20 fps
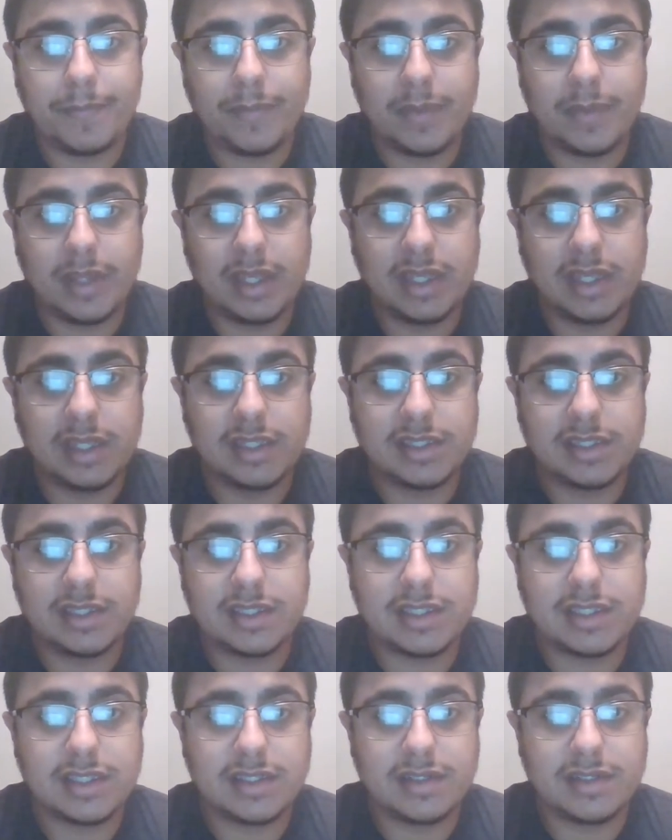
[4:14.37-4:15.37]

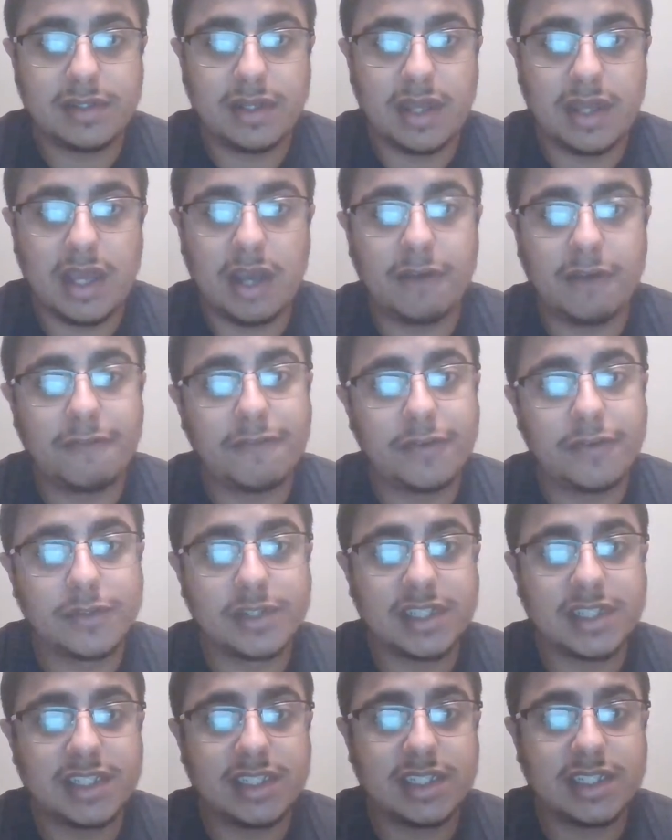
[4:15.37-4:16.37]
is helpful,
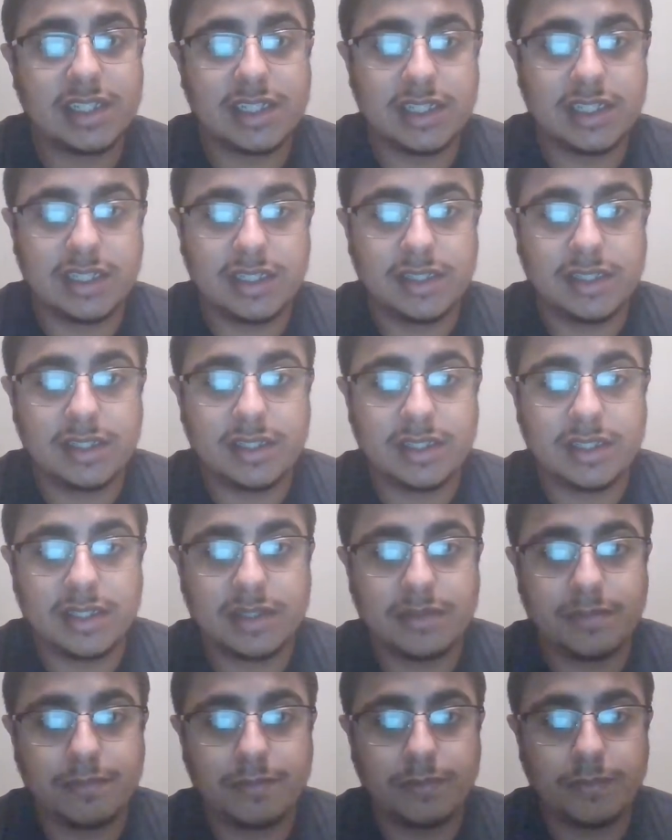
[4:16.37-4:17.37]
since it
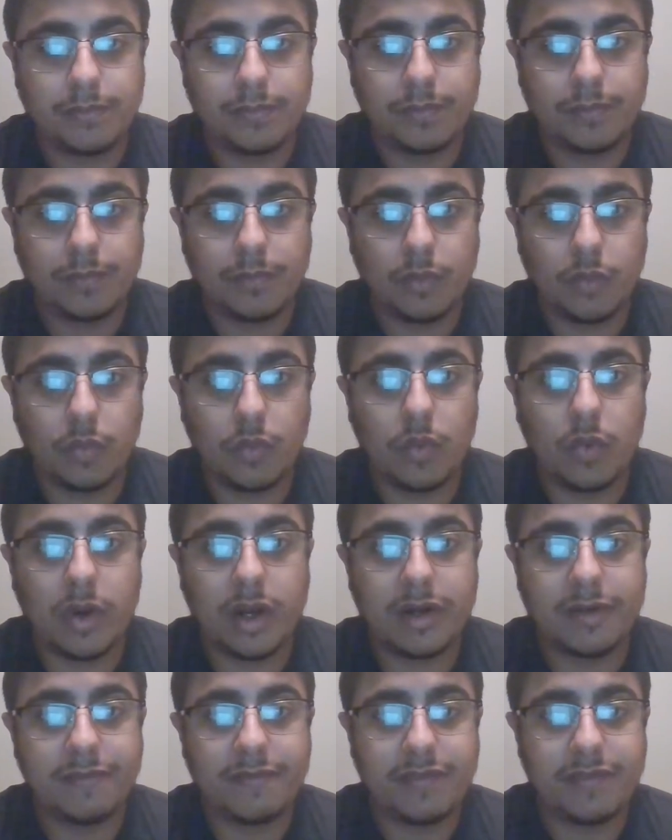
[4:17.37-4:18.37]
is
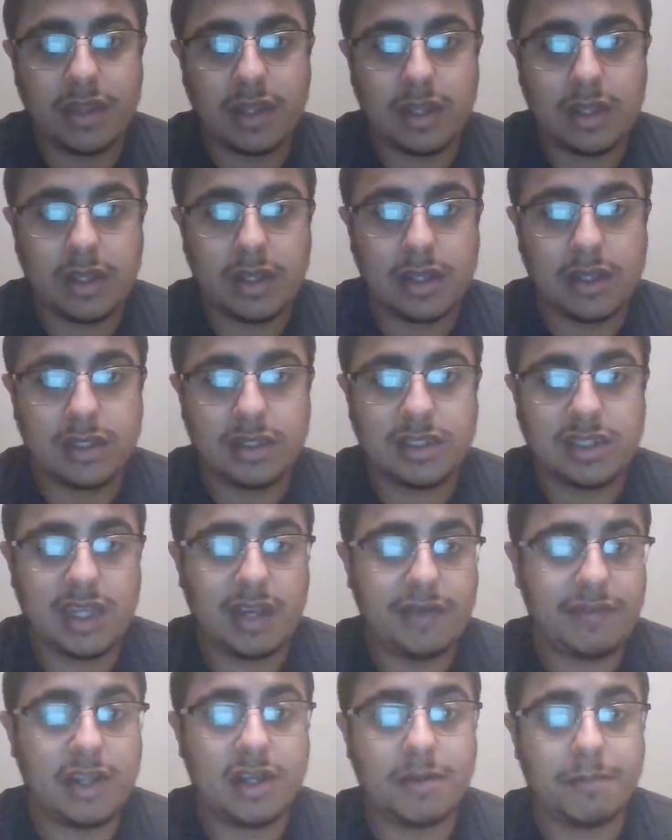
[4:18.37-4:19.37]
one of the
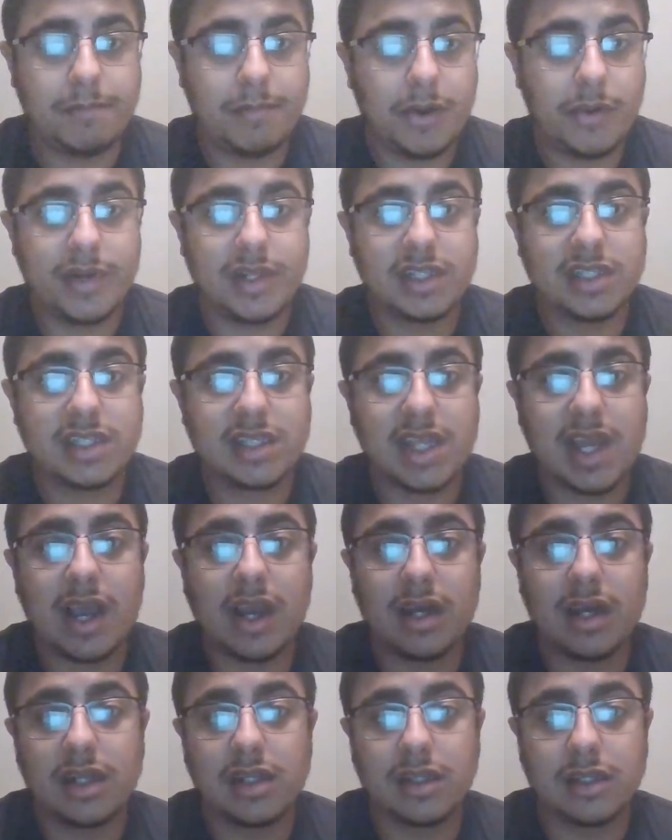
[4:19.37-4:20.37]
safety components
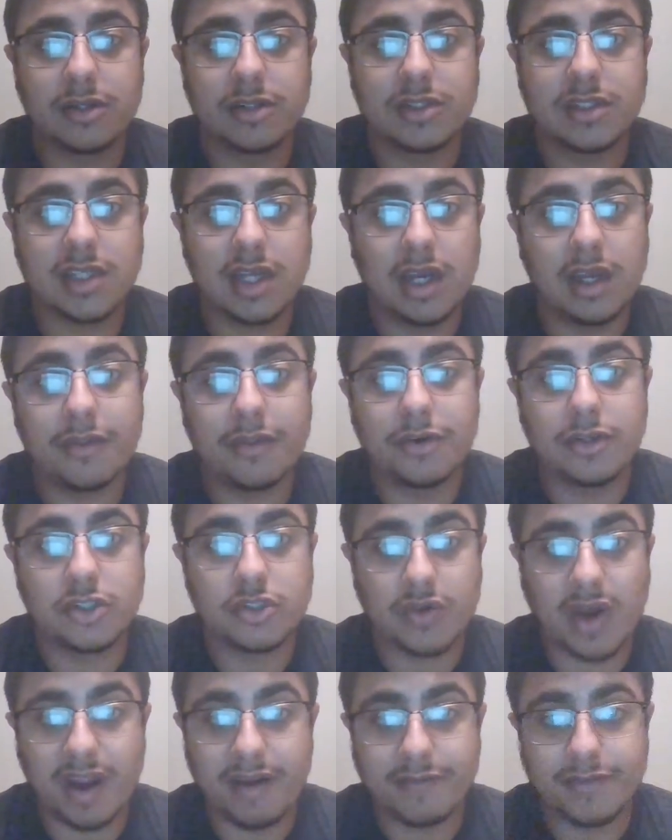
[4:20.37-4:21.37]
that alerts other
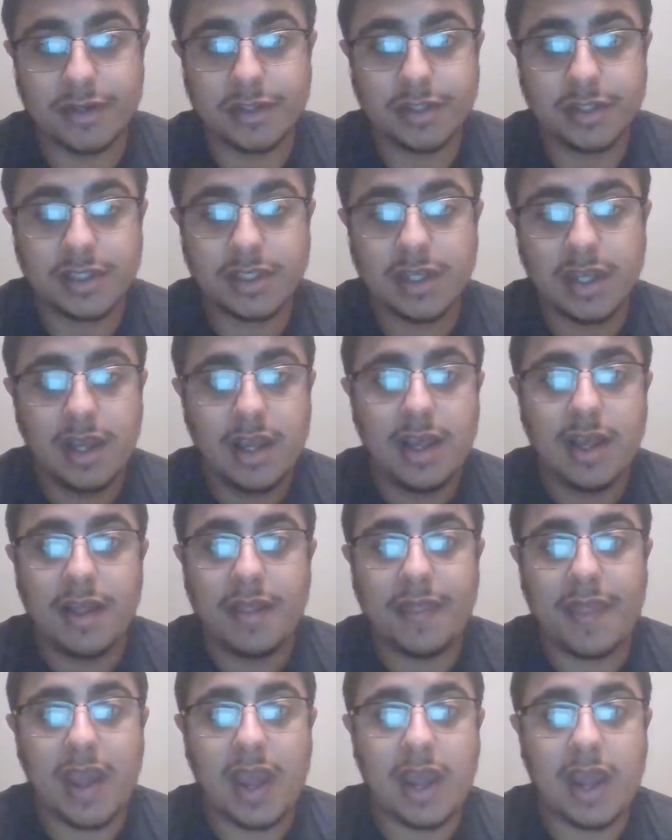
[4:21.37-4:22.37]
drivers
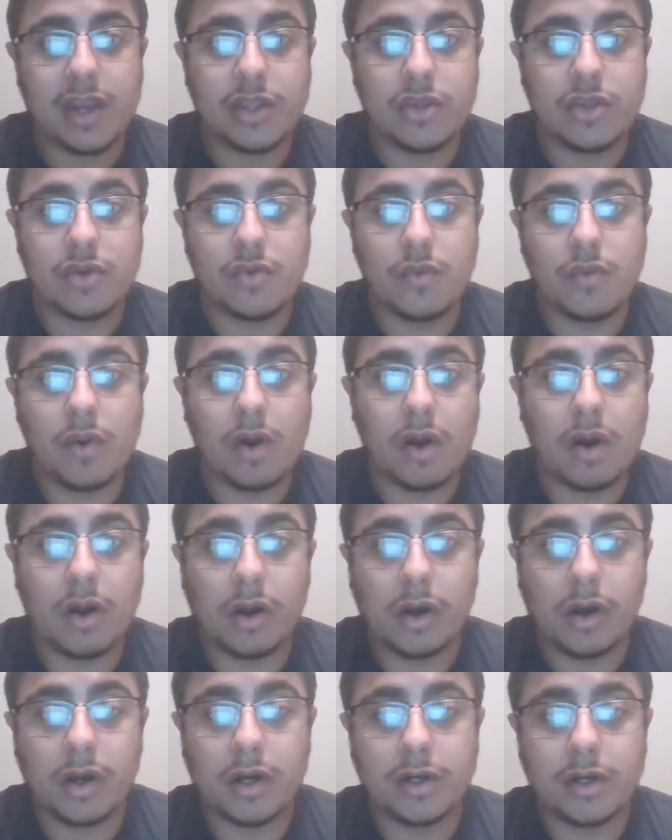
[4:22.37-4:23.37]
that you
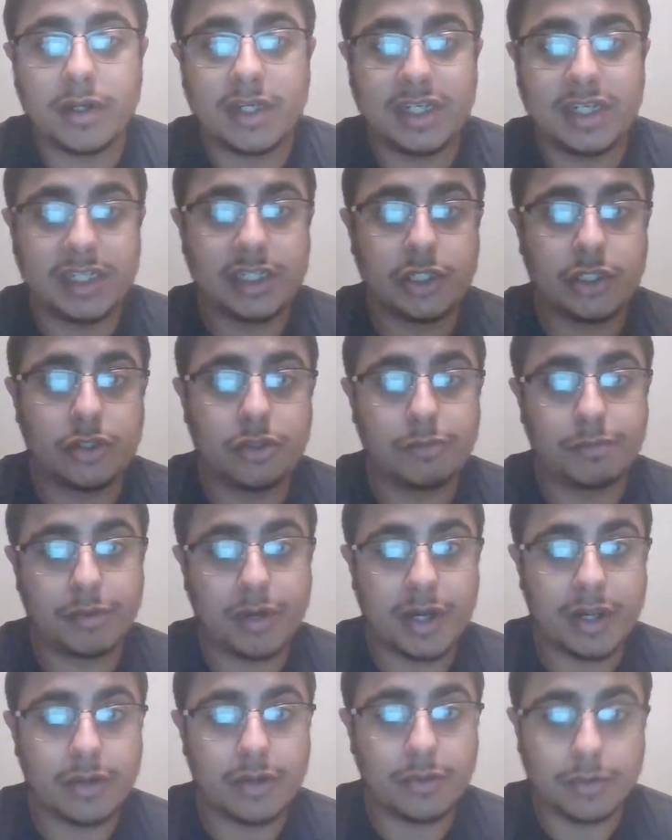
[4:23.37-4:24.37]
are needing to
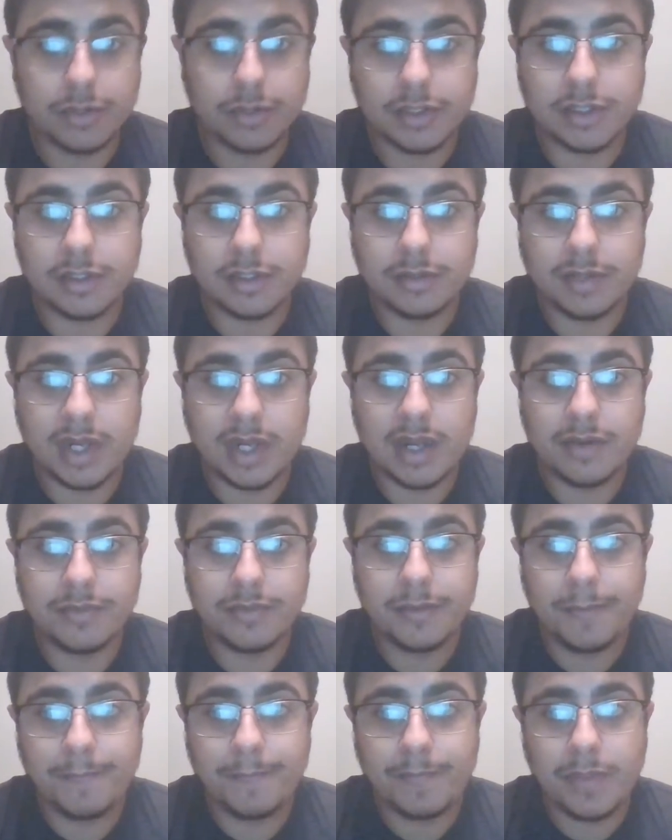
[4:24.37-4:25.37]
brake or slow
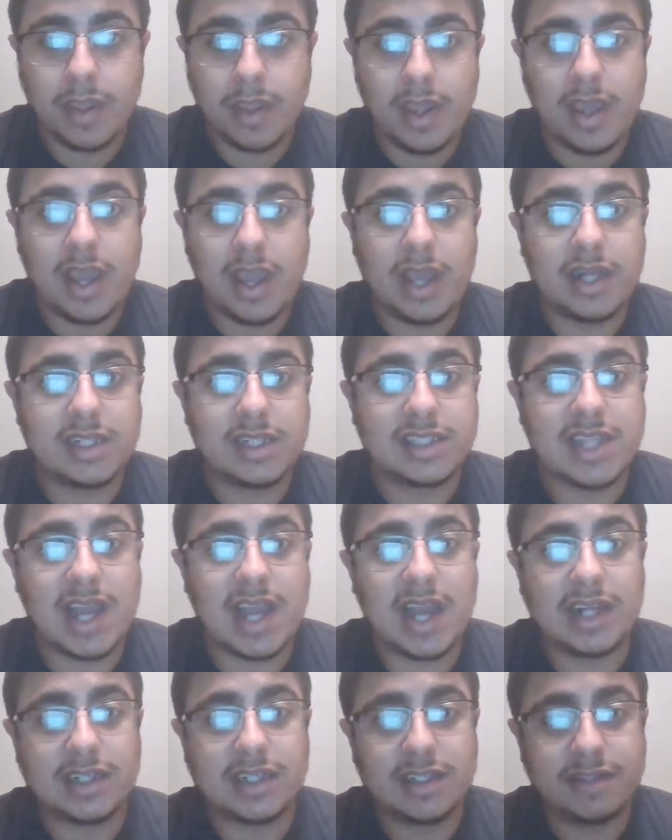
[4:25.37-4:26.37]
down, and it's
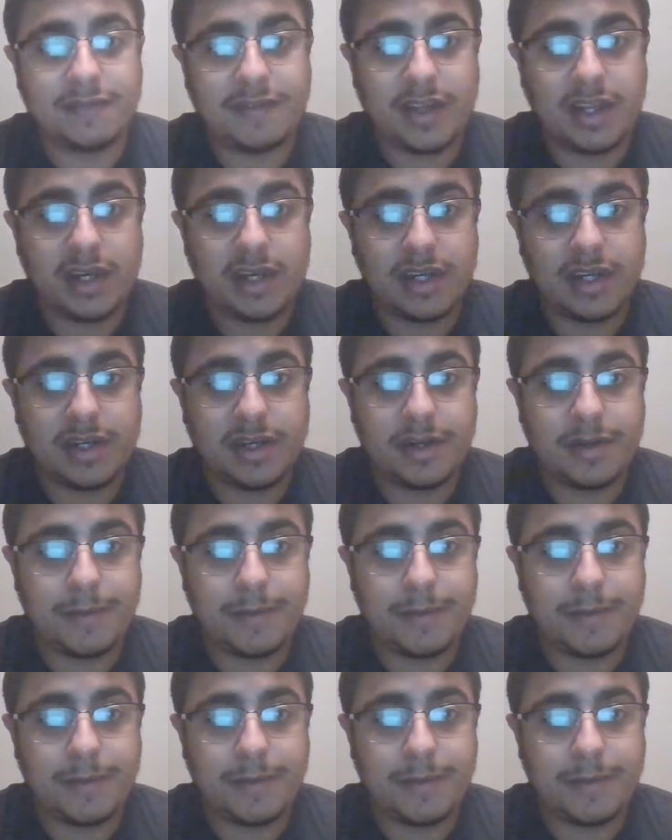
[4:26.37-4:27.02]
activated